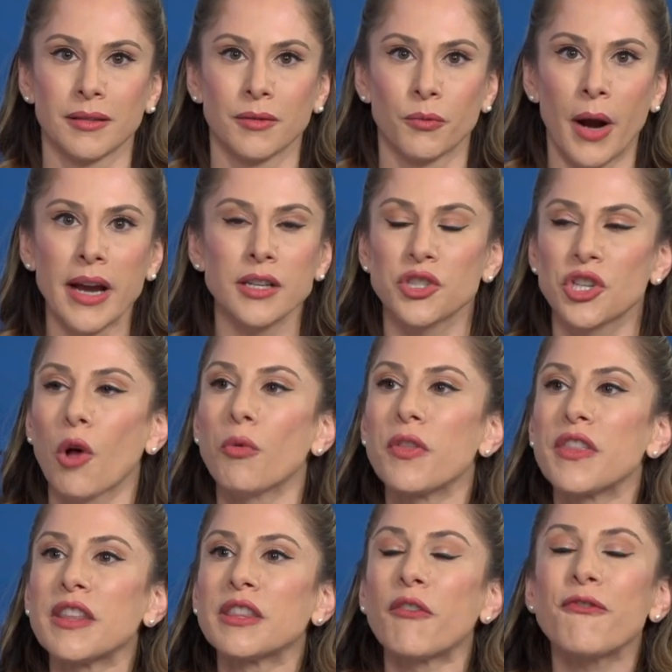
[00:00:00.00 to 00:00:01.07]
right? So
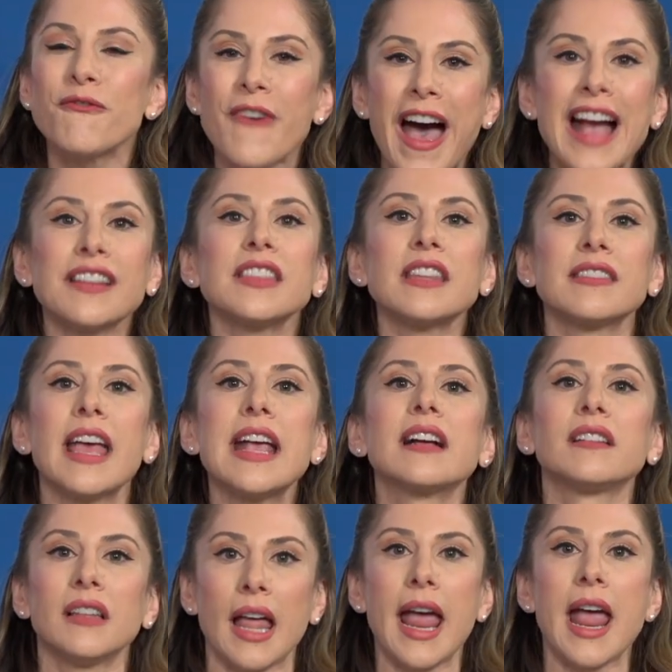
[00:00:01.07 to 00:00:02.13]
the fact that they
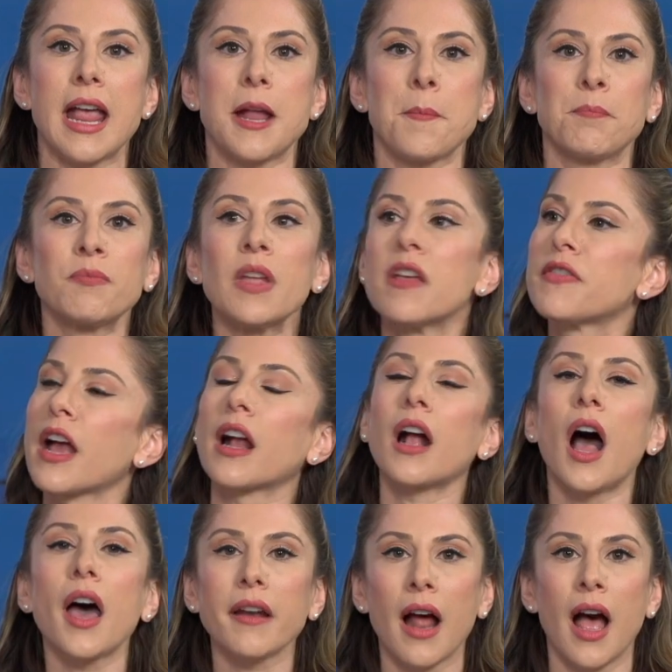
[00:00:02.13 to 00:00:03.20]
claim that
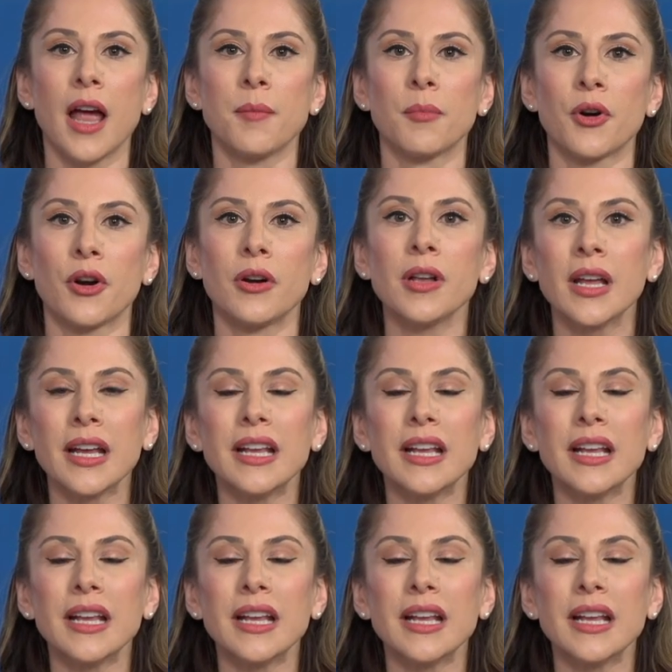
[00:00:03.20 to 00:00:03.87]
Gottheimer